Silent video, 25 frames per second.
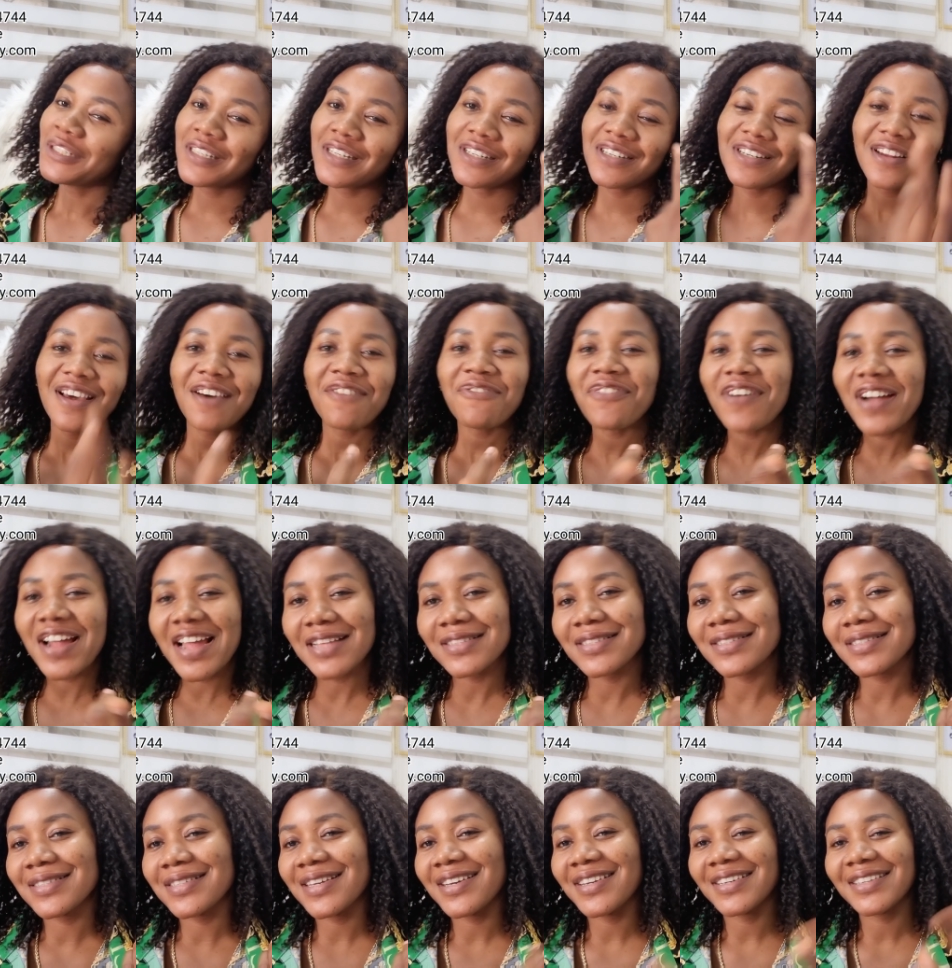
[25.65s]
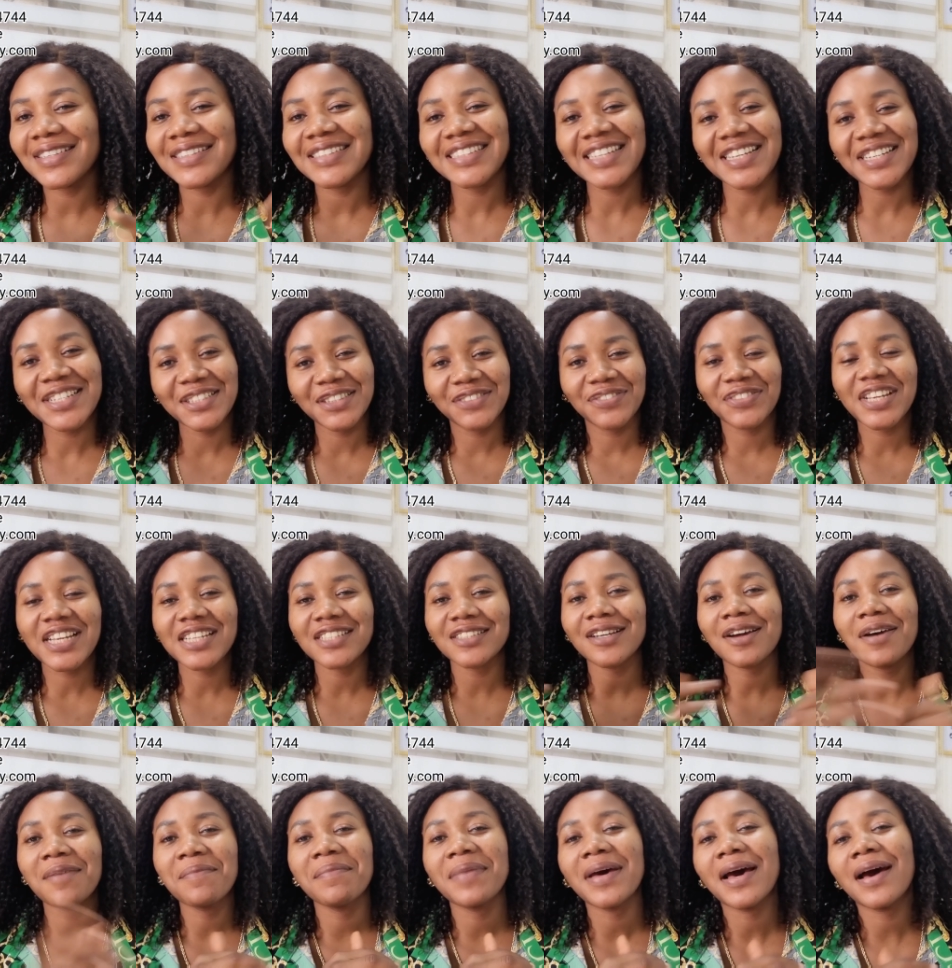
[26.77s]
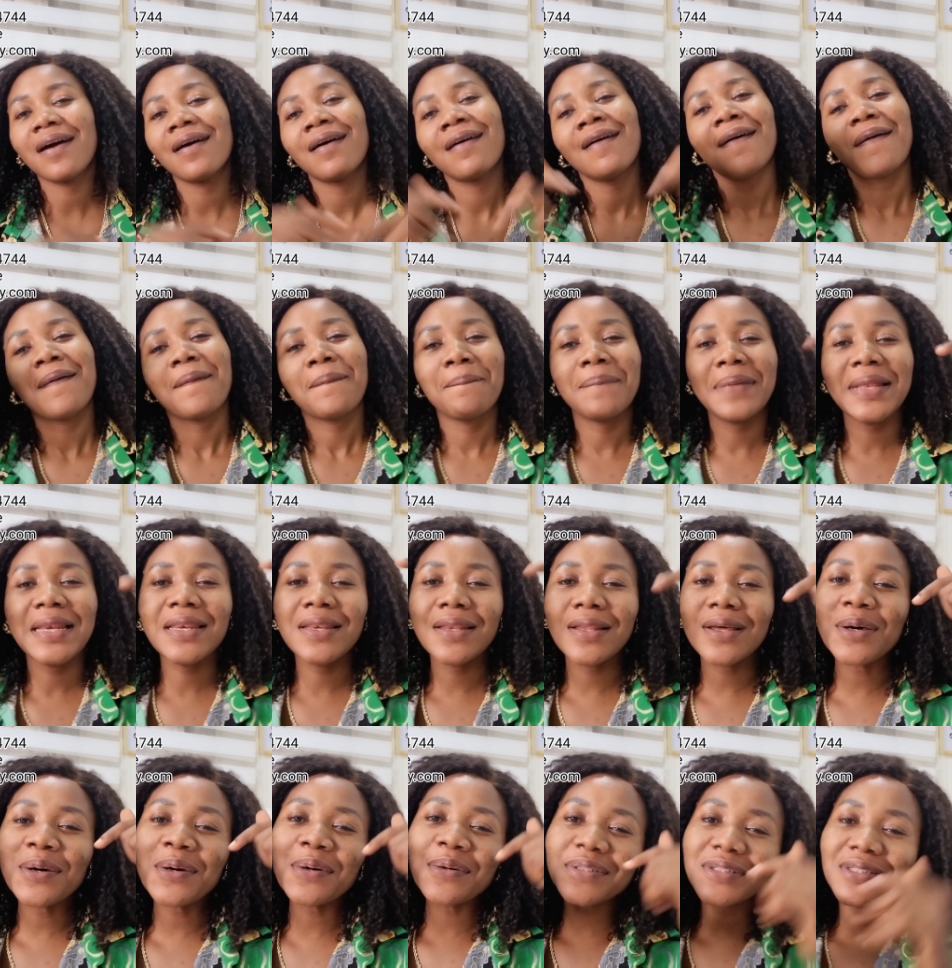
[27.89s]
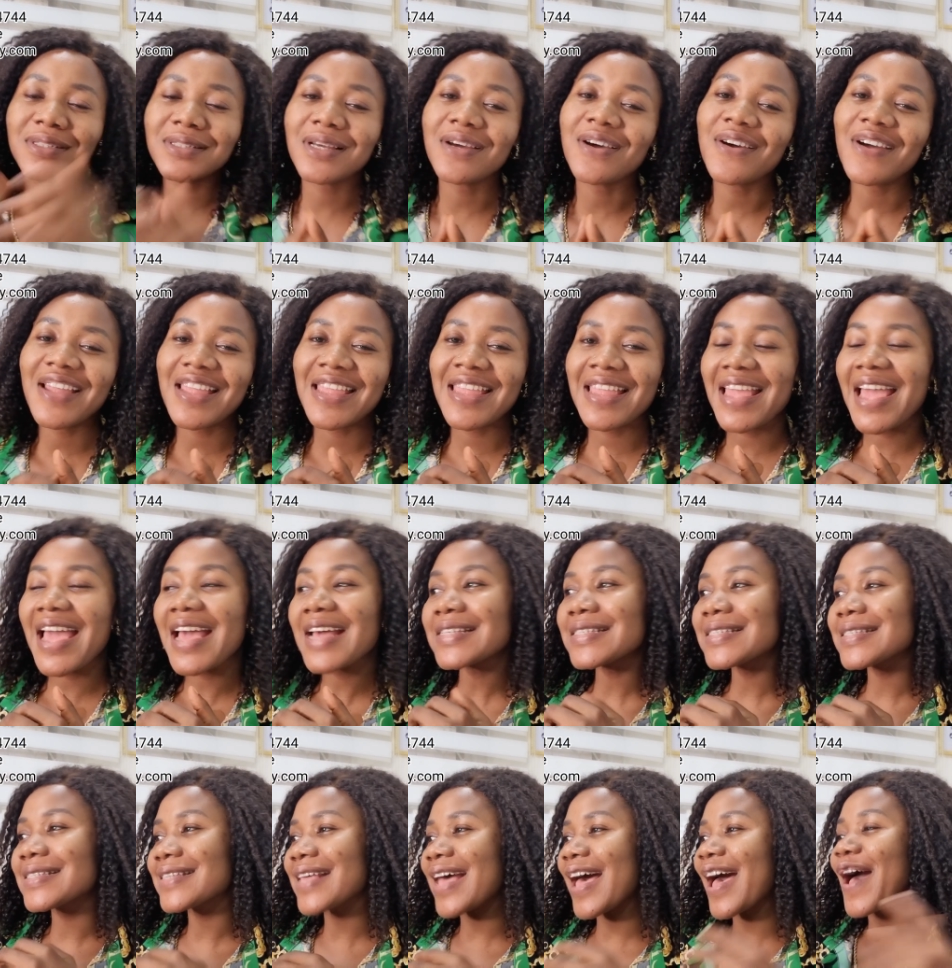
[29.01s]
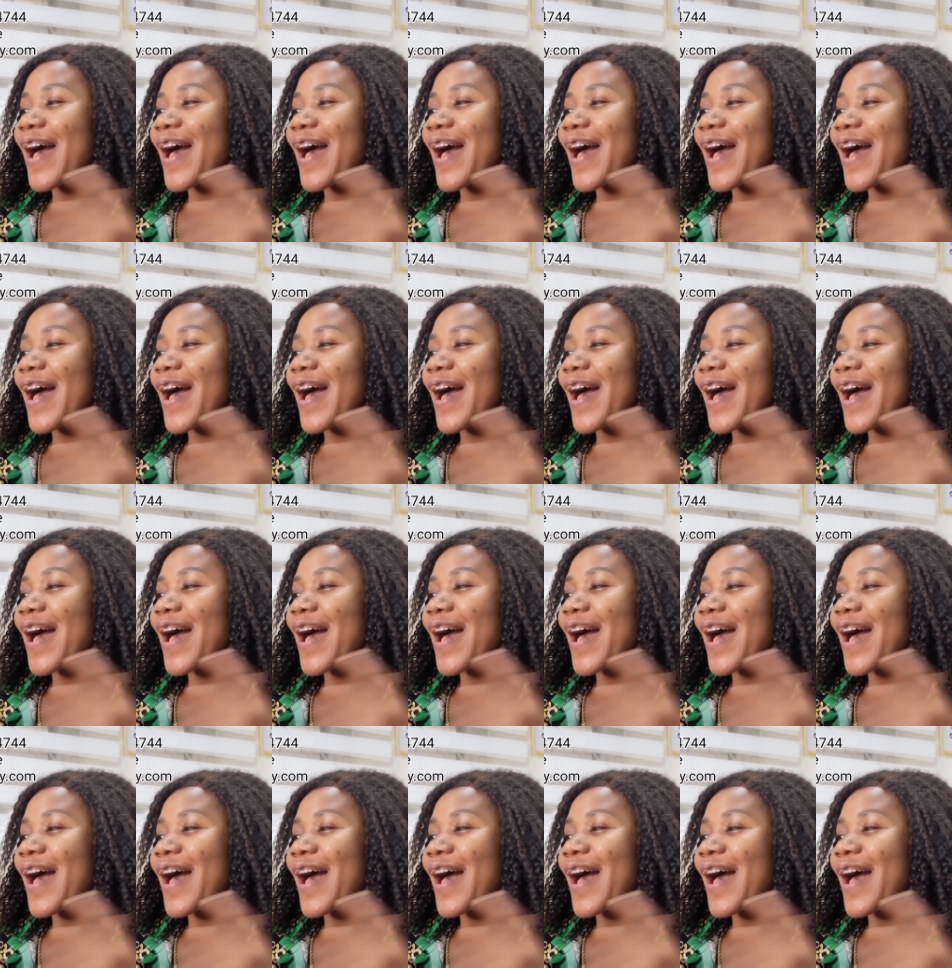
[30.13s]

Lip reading: Do not forget to turn on the notification bell below. So yes,